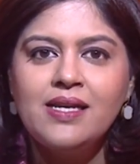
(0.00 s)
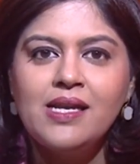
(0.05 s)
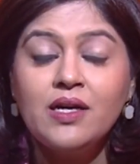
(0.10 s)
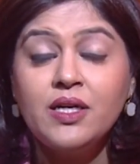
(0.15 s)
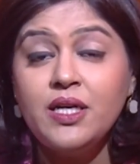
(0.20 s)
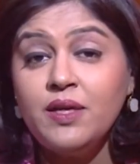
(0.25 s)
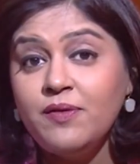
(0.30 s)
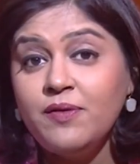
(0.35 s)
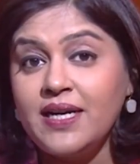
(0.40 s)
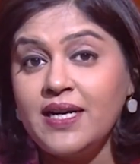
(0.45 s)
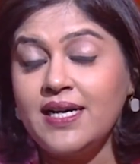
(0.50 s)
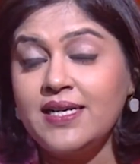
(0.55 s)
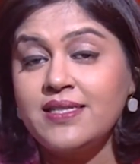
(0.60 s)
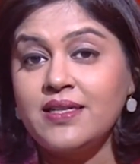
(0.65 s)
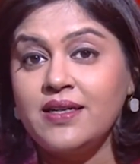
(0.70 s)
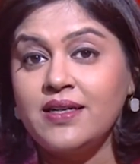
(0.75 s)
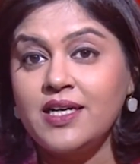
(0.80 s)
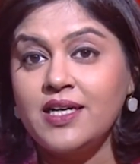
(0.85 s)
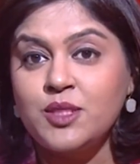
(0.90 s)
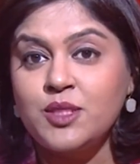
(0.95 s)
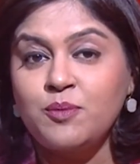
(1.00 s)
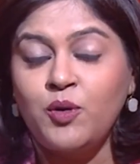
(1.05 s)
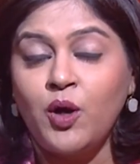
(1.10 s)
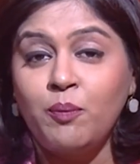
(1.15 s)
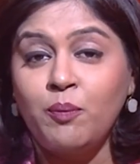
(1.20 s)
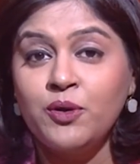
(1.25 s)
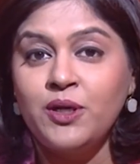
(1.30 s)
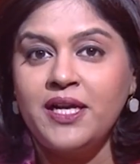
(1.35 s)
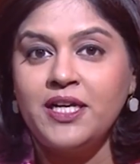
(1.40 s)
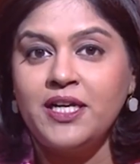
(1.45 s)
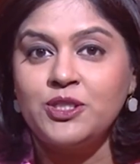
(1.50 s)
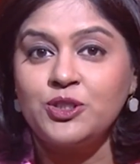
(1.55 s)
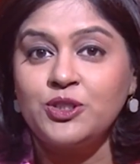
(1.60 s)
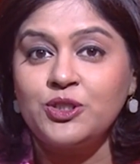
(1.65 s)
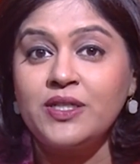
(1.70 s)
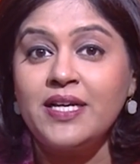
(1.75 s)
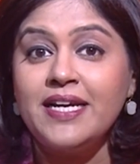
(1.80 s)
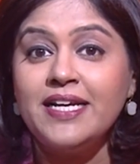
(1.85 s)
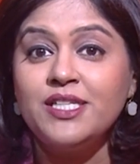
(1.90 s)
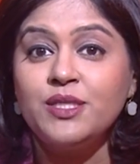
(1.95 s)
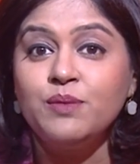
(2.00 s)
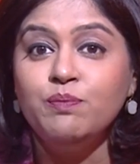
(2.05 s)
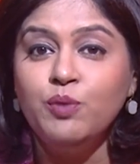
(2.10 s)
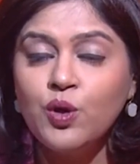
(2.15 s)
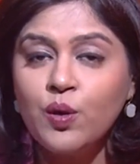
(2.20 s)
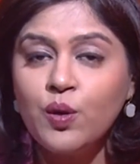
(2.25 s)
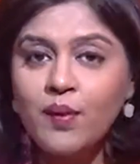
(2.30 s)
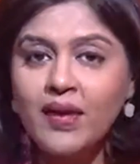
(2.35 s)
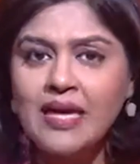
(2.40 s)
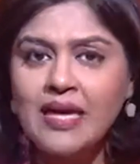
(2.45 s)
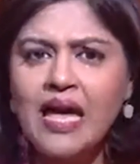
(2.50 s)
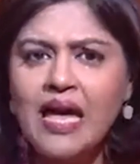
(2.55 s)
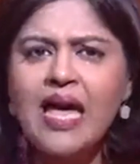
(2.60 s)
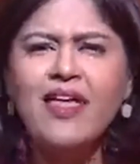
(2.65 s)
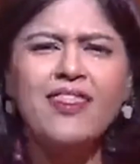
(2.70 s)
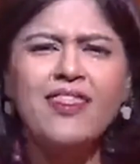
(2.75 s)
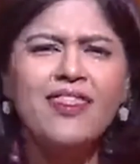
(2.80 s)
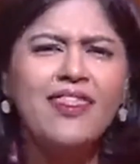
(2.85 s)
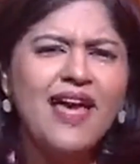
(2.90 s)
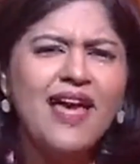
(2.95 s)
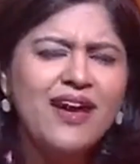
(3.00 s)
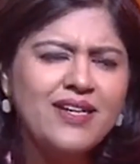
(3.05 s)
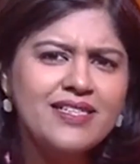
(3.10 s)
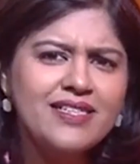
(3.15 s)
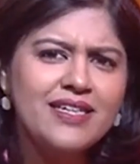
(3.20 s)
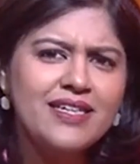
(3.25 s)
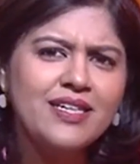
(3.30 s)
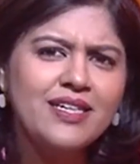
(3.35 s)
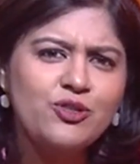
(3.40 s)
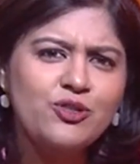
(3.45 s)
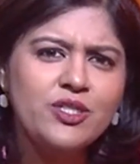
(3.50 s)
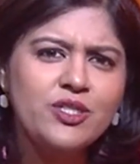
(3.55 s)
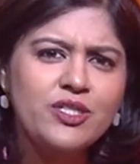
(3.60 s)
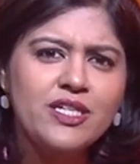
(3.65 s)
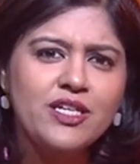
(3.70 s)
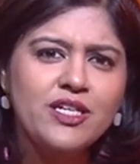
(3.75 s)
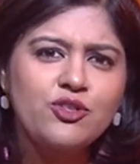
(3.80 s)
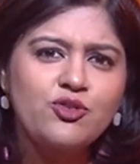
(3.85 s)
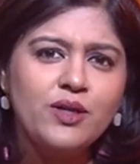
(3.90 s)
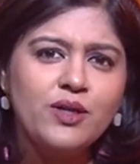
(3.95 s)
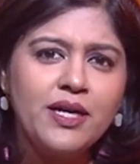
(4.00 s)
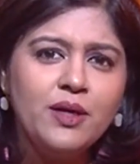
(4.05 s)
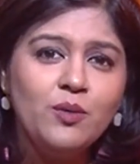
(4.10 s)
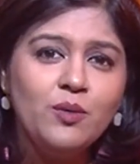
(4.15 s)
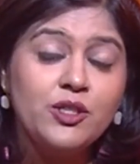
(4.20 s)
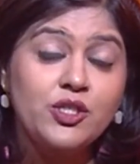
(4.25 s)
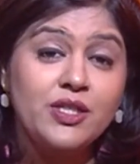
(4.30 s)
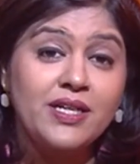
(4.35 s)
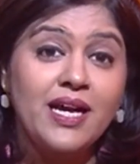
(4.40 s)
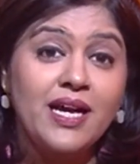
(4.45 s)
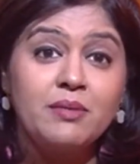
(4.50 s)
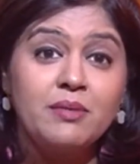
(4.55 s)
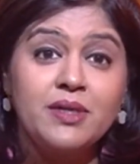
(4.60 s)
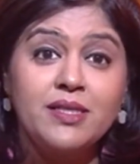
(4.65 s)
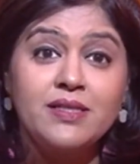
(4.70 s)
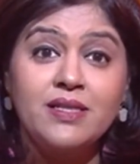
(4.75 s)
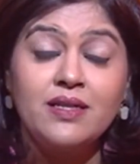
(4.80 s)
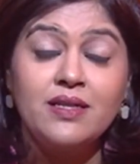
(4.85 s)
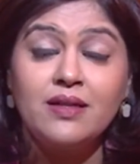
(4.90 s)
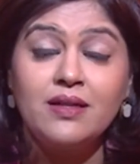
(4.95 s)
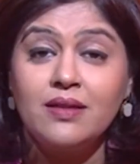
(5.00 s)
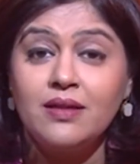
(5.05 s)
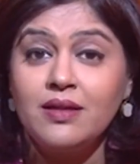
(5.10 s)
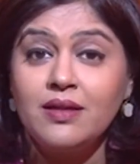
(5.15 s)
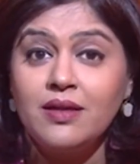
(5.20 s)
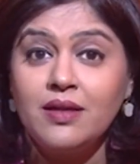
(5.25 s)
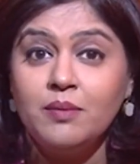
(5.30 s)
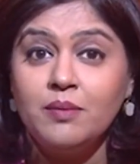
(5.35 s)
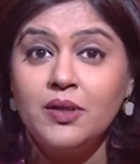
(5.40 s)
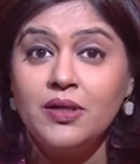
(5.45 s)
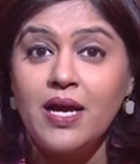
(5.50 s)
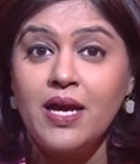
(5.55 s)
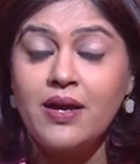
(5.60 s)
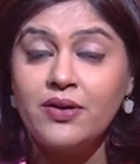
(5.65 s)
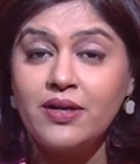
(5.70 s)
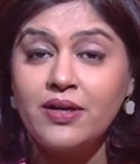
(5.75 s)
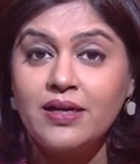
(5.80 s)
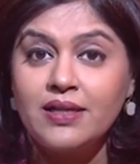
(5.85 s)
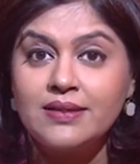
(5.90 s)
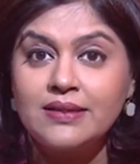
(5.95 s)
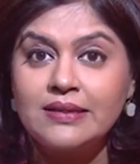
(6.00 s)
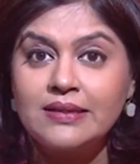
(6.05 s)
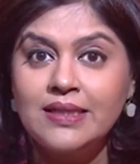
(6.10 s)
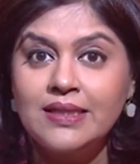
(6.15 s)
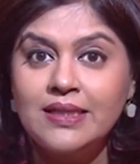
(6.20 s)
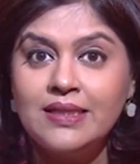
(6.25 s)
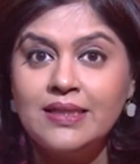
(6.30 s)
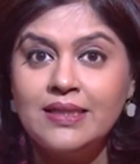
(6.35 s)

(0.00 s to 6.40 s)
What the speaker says: Now, even as India's population is booming, there is an interesting trend which can be seen in the urban areas.